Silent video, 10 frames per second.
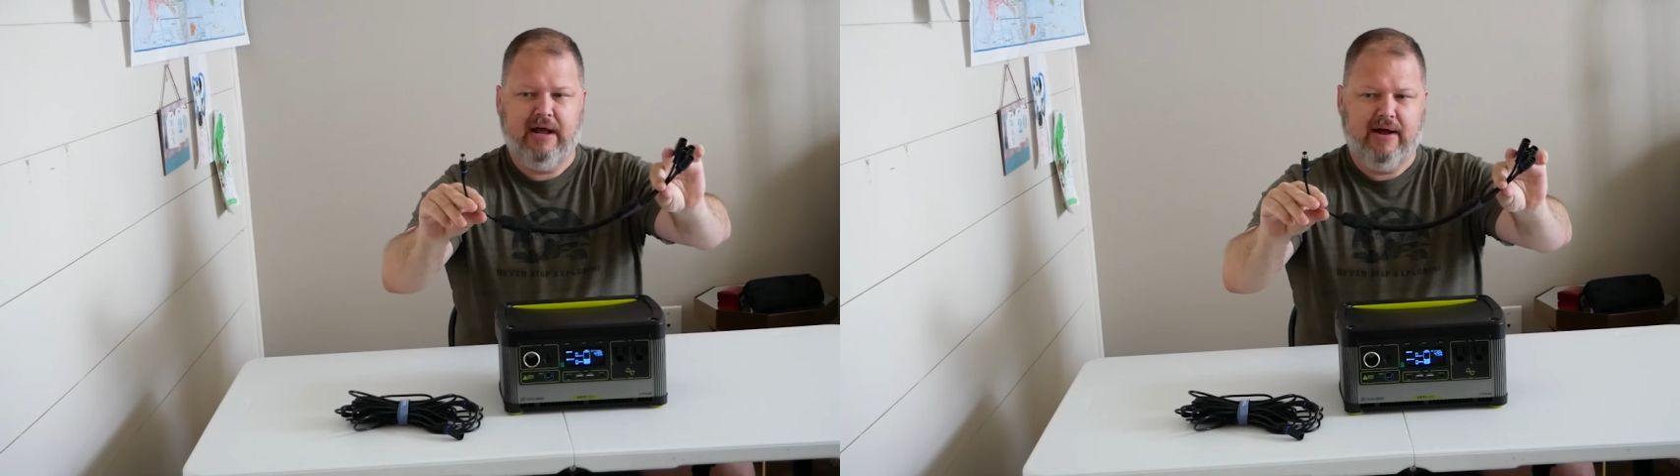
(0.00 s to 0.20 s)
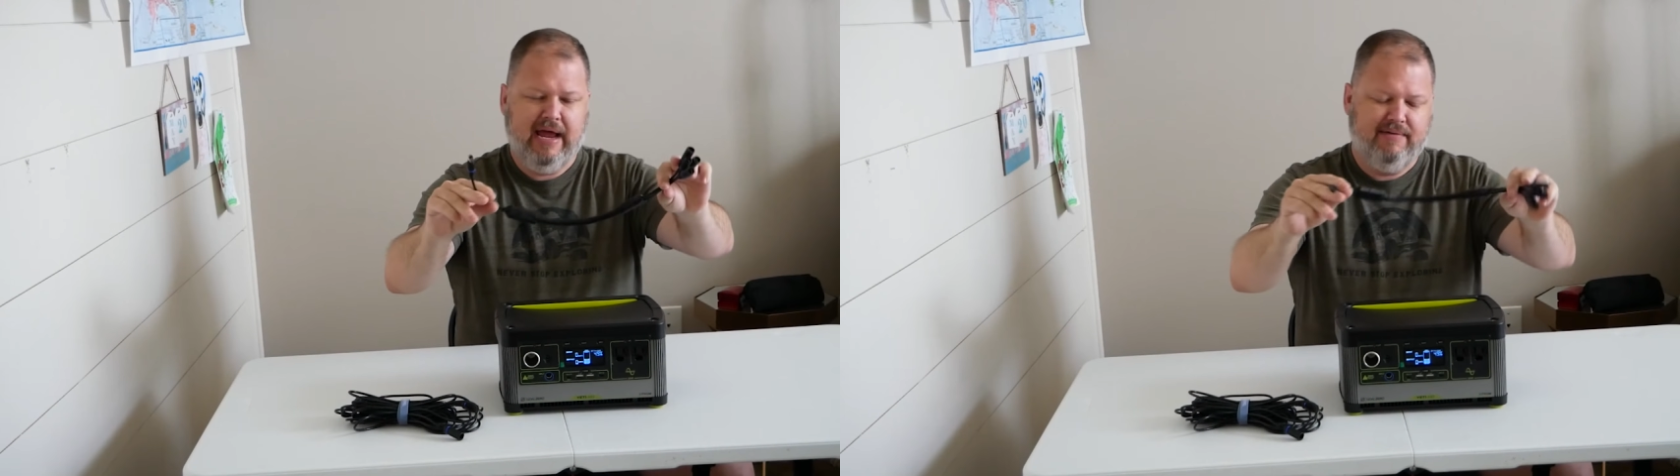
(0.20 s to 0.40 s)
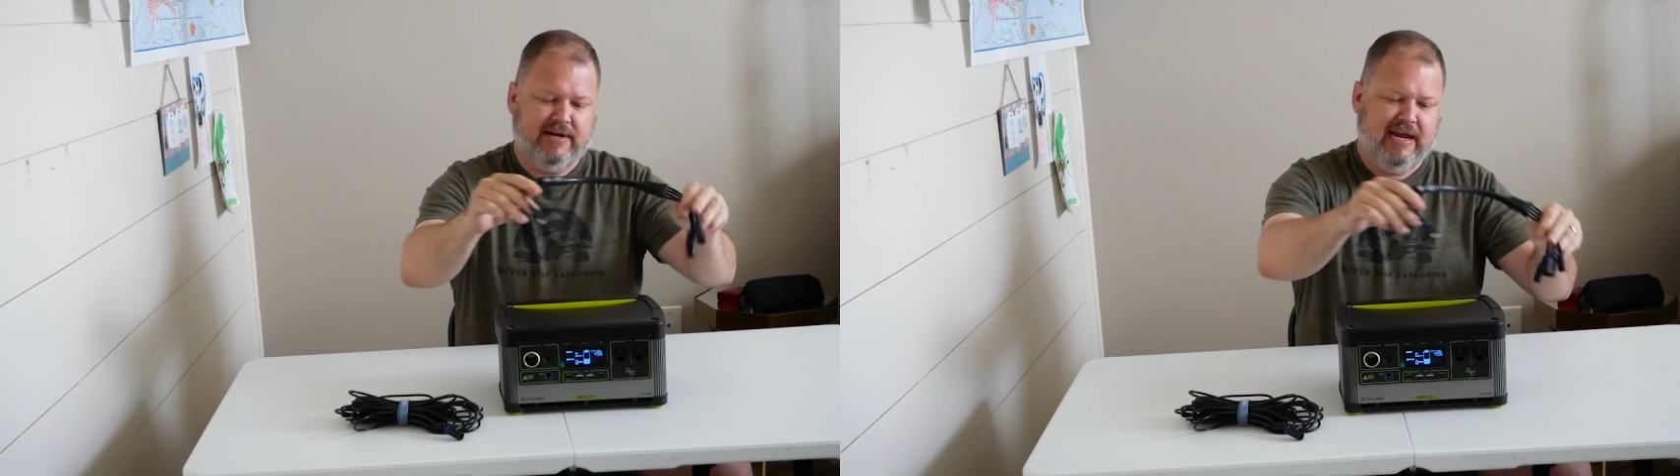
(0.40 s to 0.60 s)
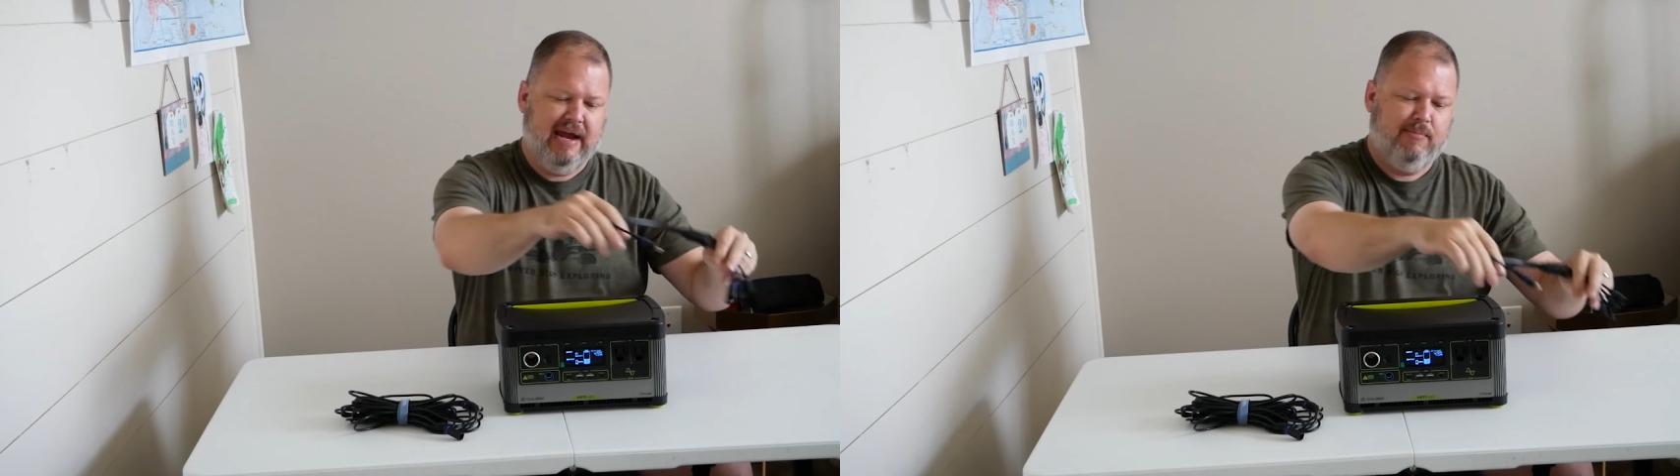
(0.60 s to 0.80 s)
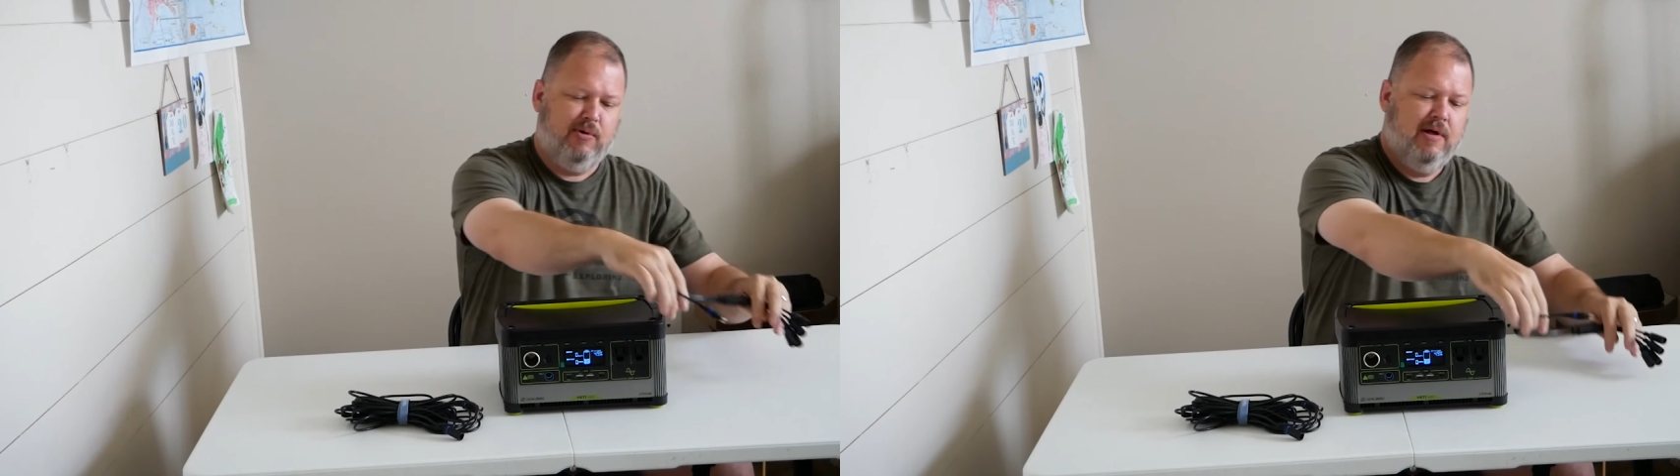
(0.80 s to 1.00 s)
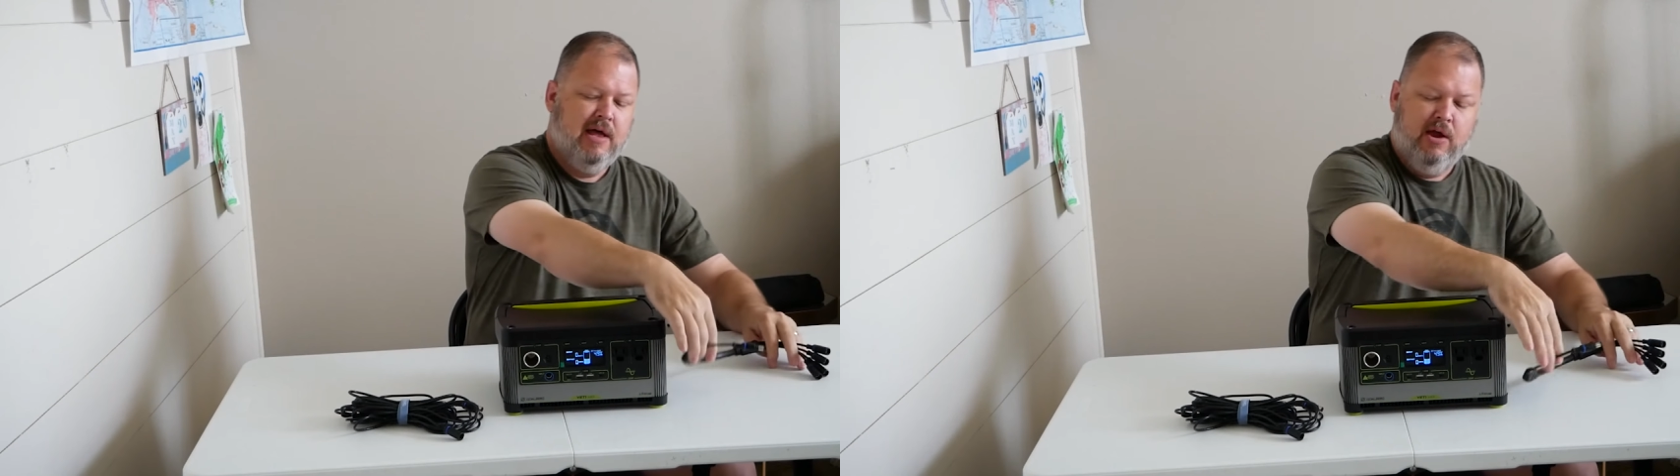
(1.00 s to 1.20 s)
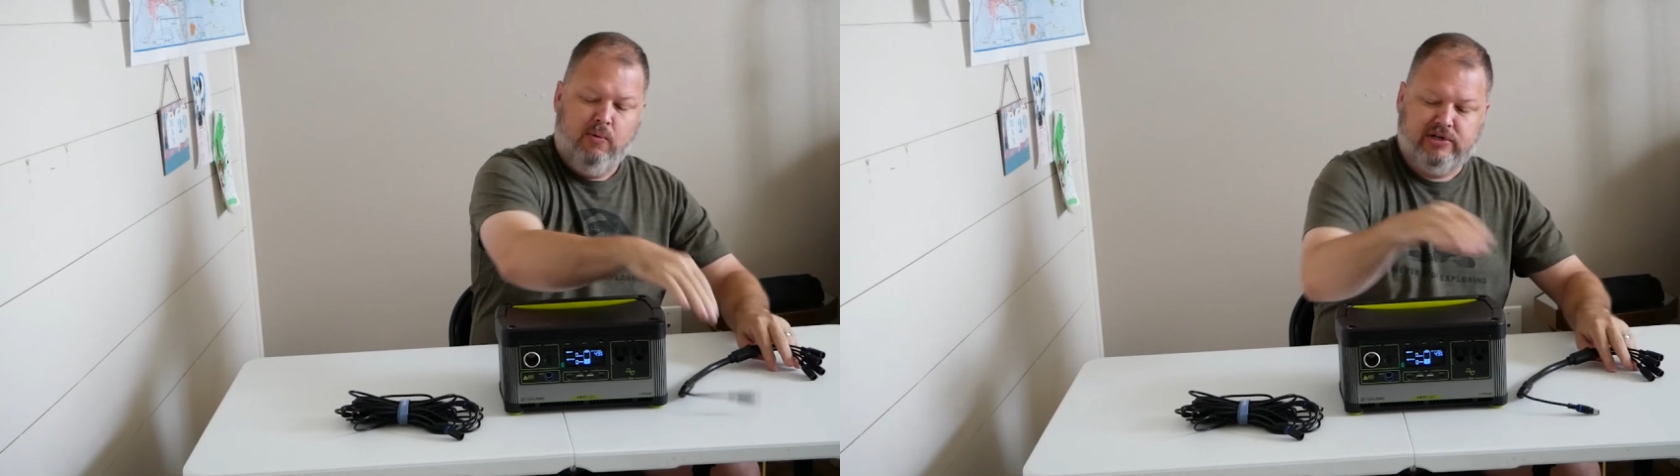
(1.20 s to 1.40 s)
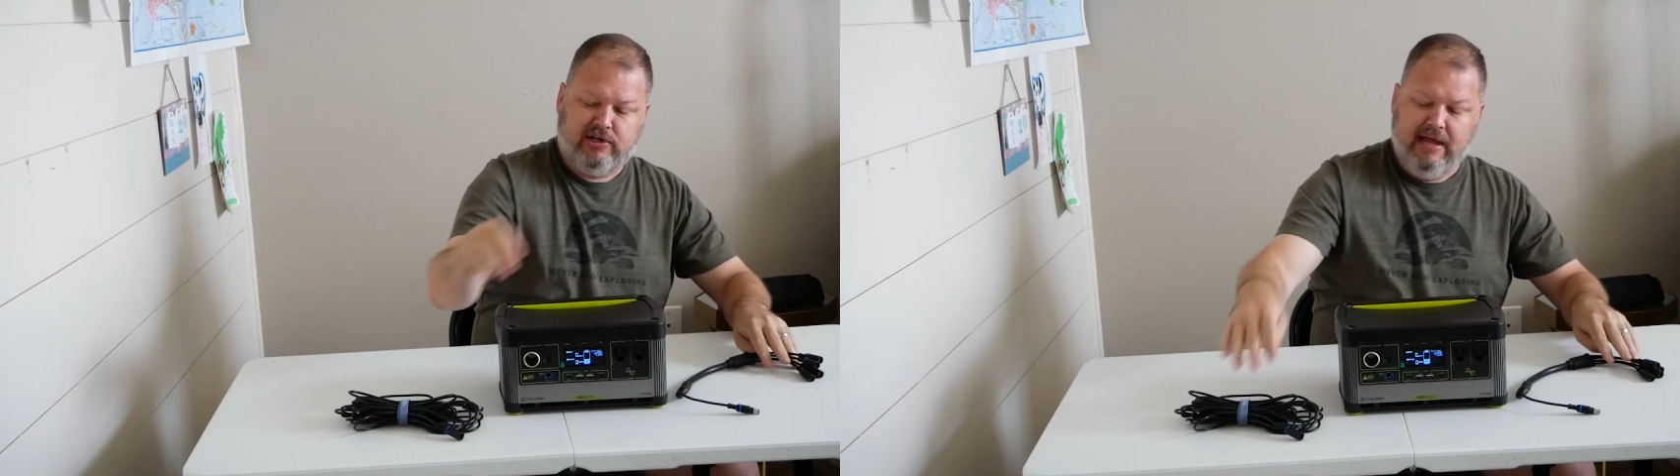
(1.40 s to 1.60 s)
I have a cable
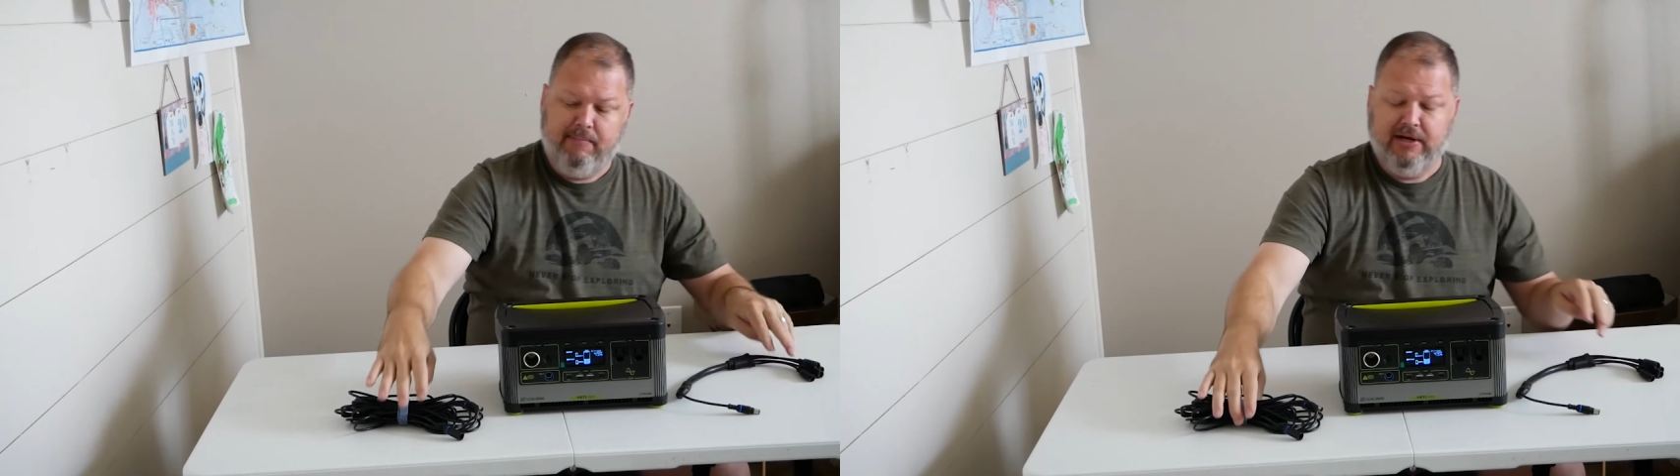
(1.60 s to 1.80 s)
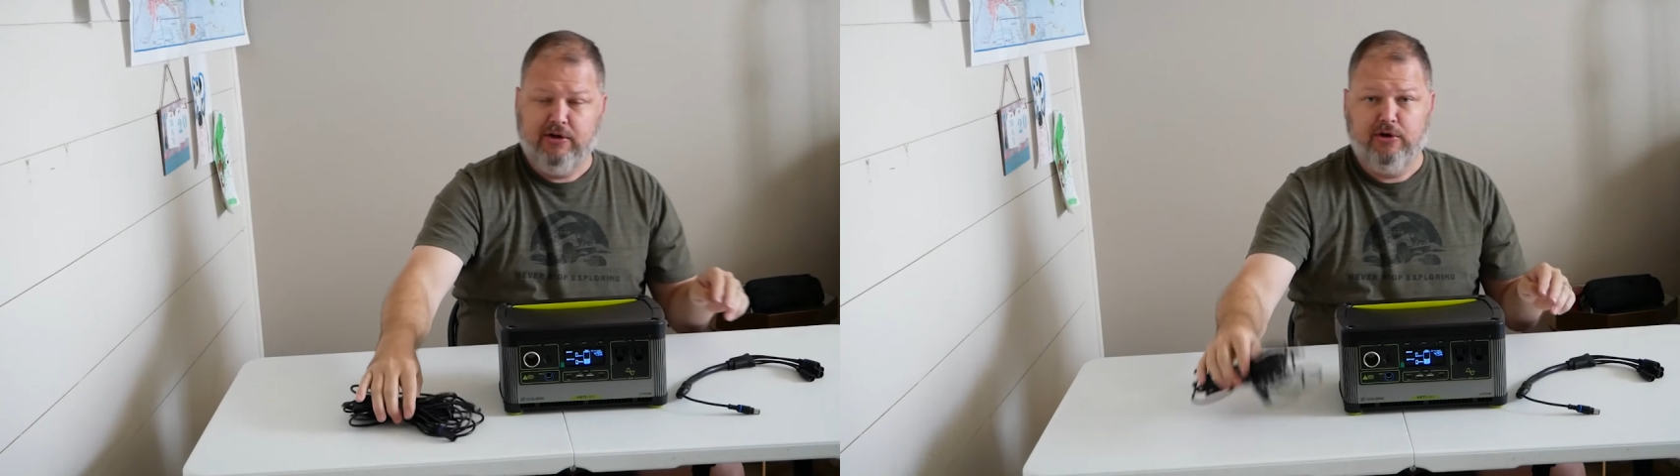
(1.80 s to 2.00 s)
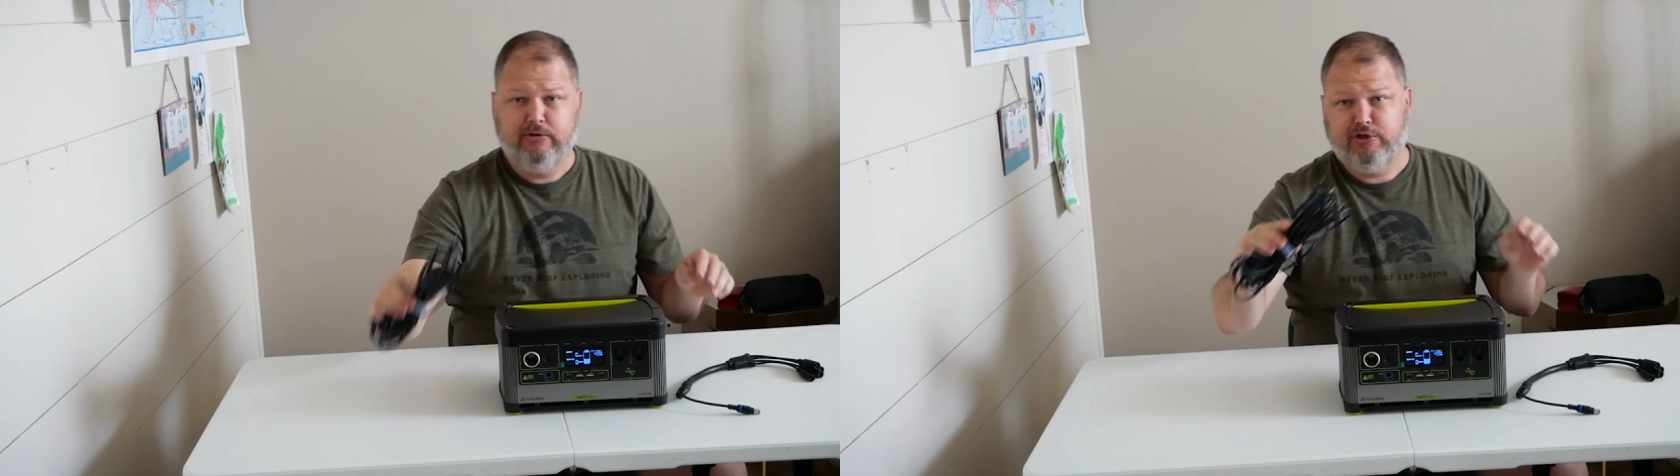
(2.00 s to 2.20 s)
which let me do